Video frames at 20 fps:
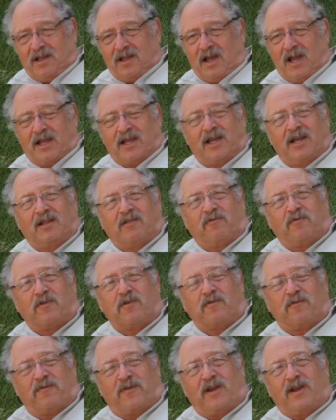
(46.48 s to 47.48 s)
I had
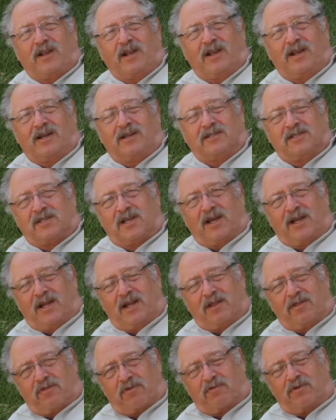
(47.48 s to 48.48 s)
few failures. I
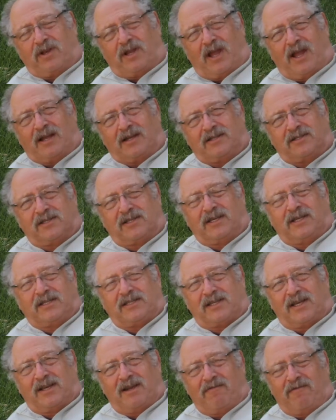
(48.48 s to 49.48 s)
had three
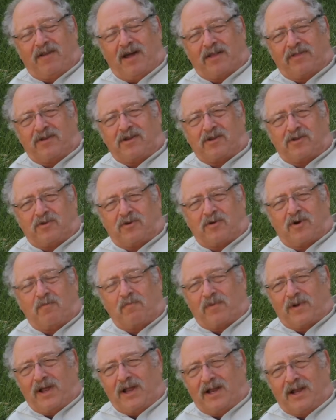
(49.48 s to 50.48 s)
exits. I have nothing to
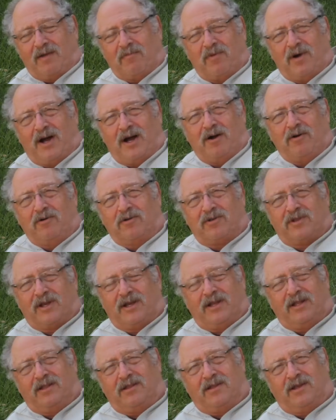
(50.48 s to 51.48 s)
complain about,
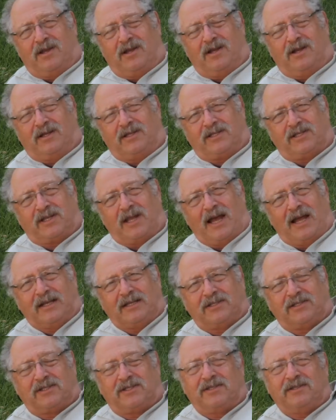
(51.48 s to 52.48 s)
and uh, it's
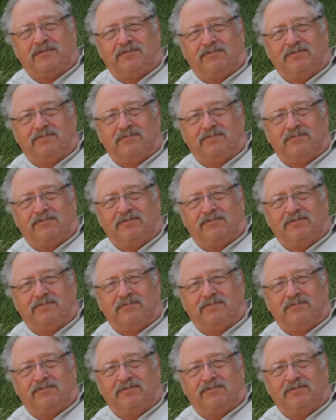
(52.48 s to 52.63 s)
nice.